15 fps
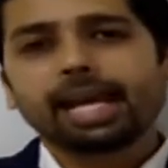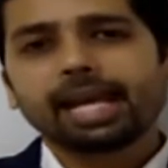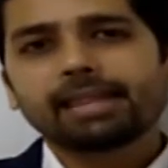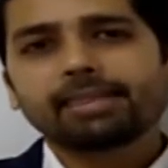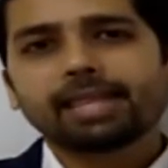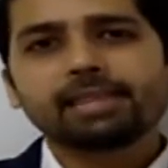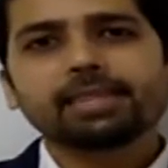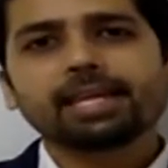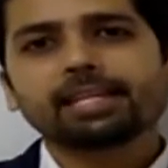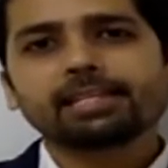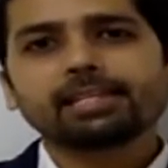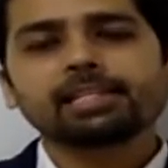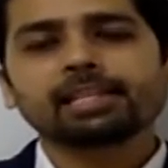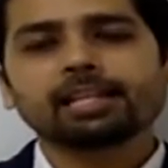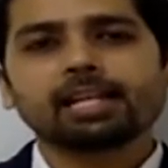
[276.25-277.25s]
And then there
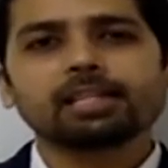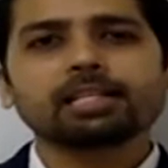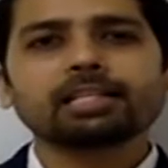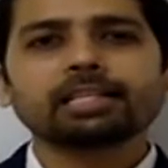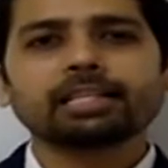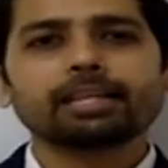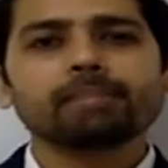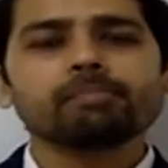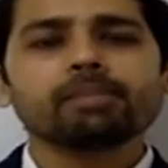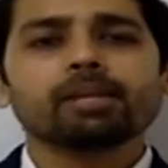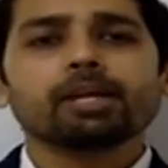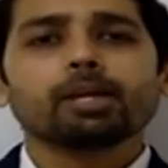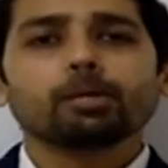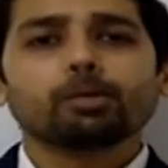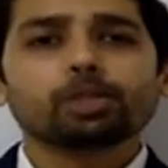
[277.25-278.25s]
is this another scheme
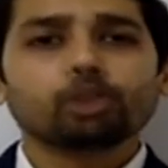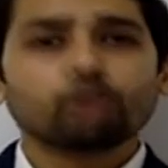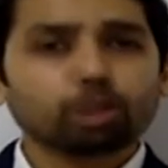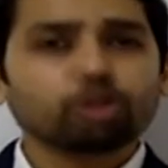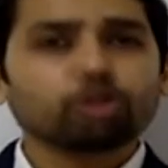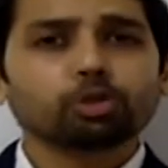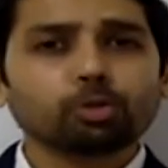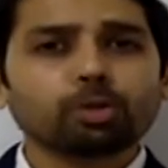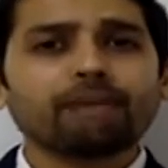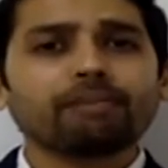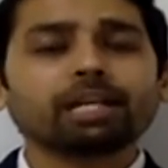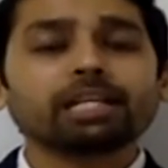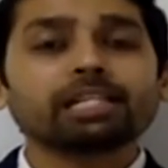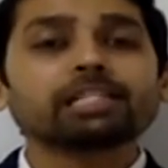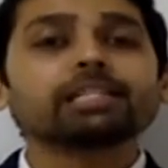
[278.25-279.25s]
which also should
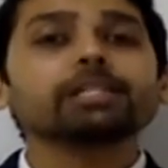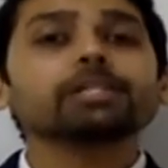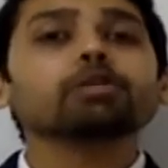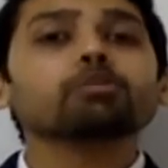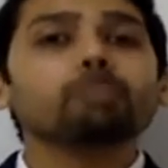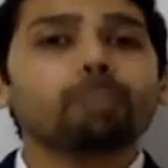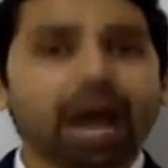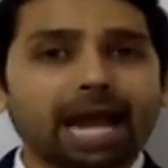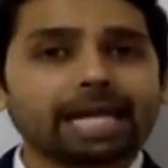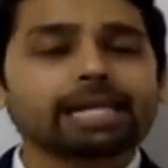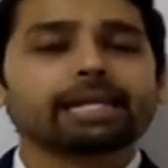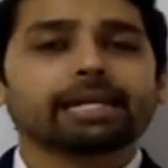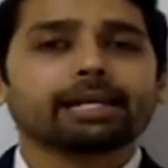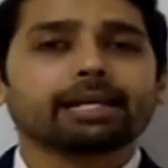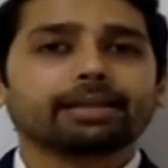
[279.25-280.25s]
have a reason to
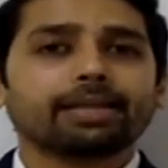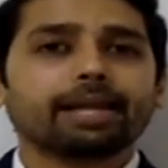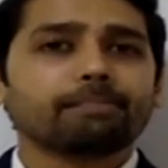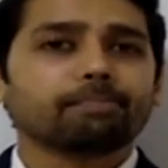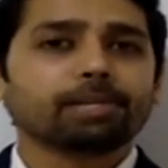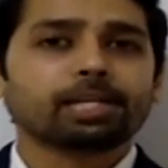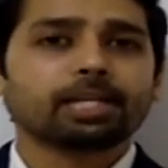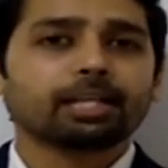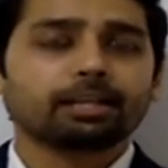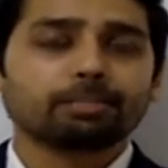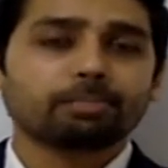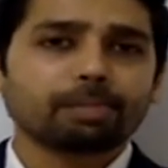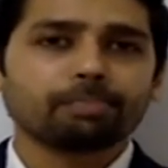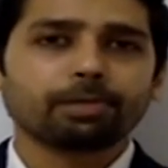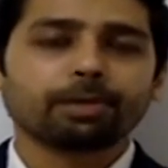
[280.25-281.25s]
buy that
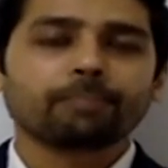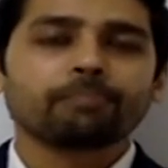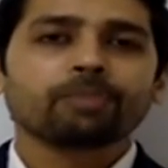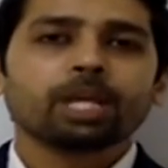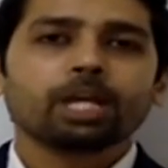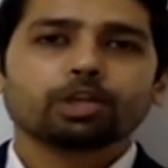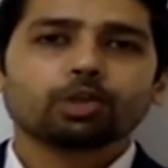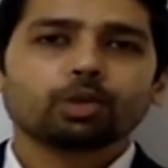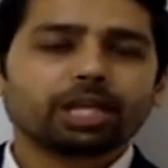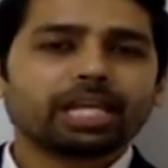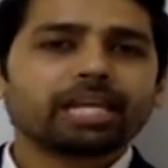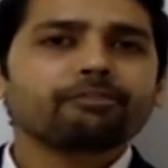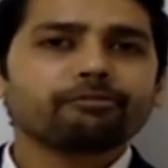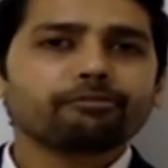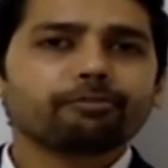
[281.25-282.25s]
particular paper. So
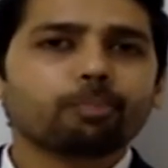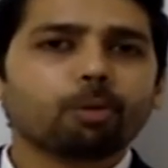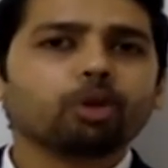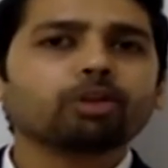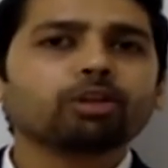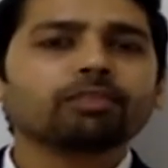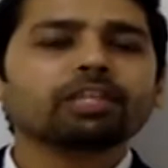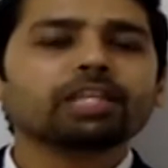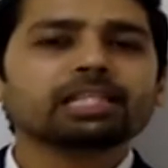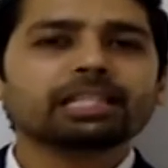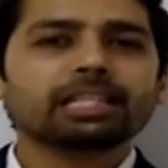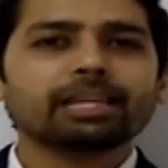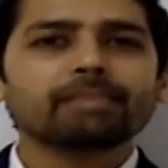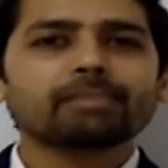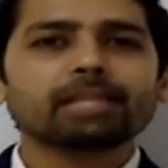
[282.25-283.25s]
if both of these
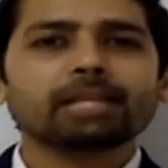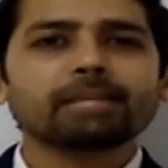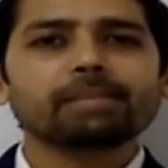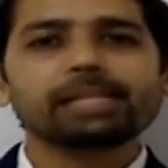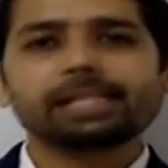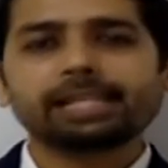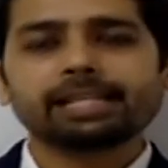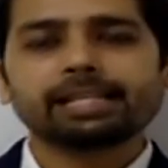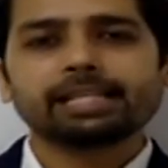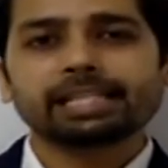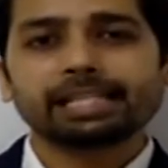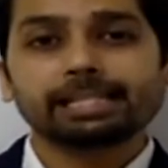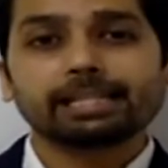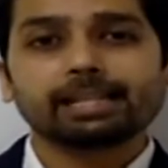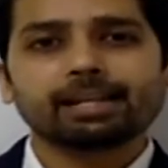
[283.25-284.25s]
schemes are meeting
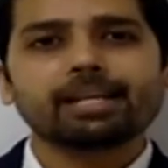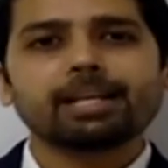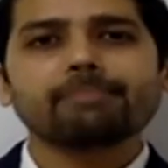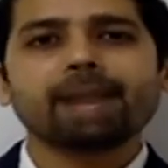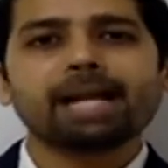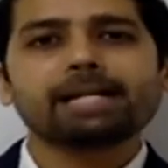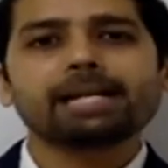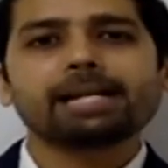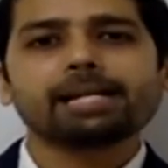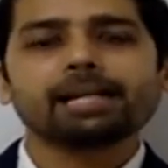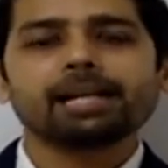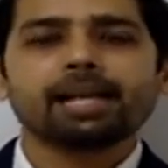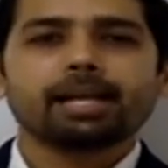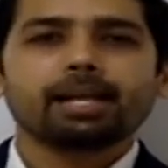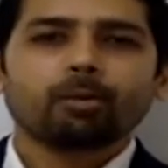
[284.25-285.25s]
this internal
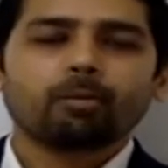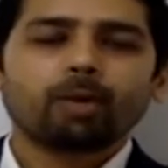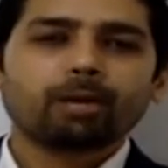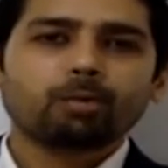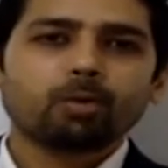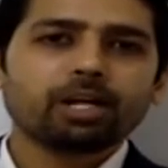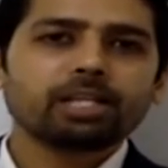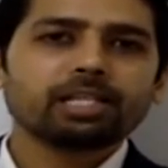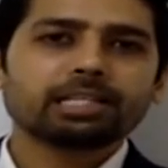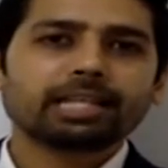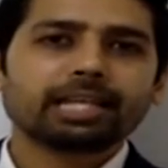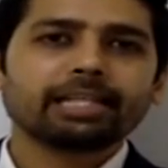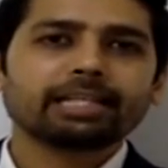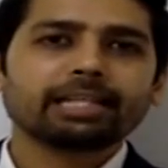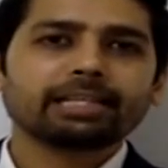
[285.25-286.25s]
mandate, where one is
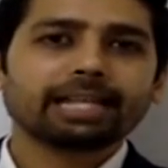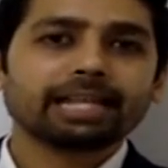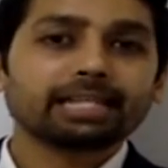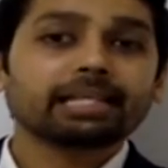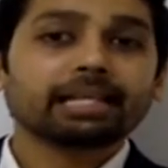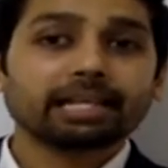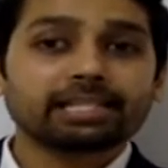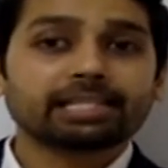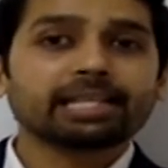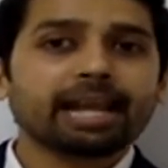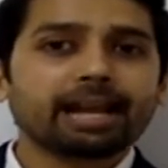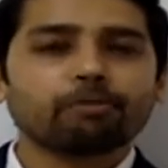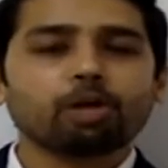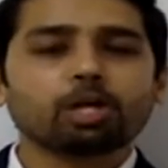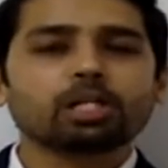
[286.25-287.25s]
saying that there is a
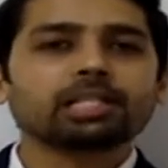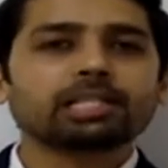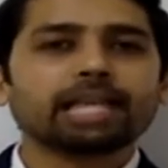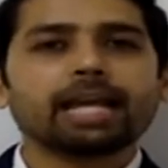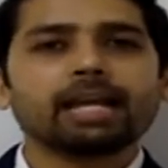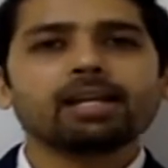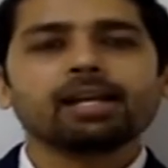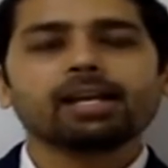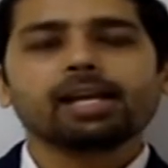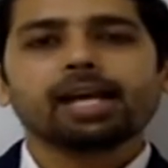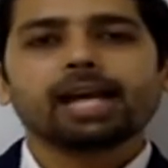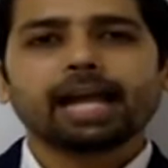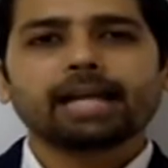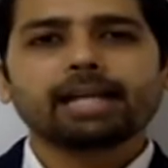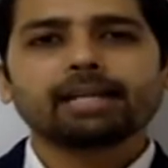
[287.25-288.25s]
reason I want to sell,
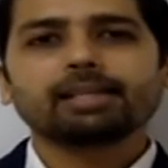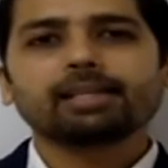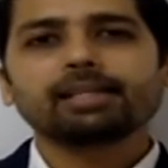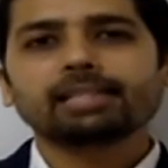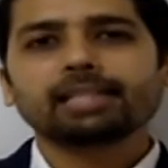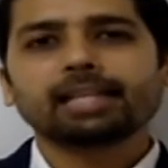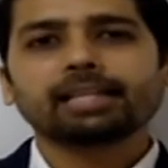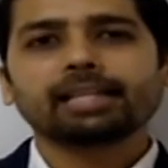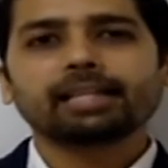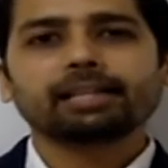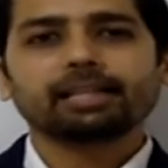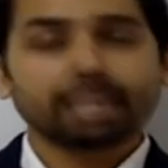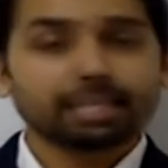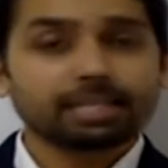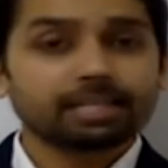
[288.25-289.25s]
another is saying
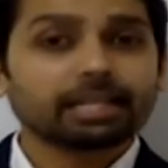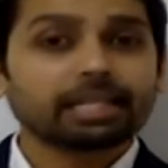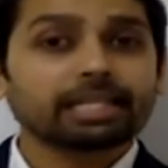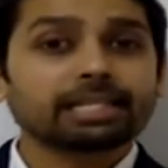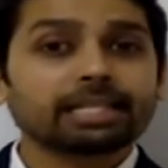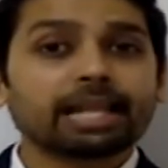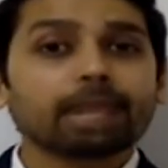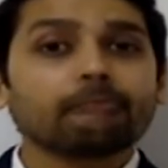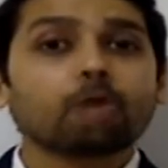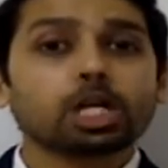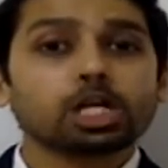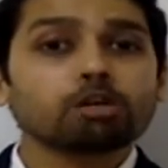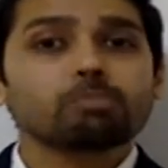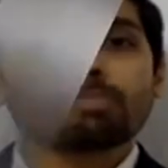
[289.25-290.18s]
that there is a reason I want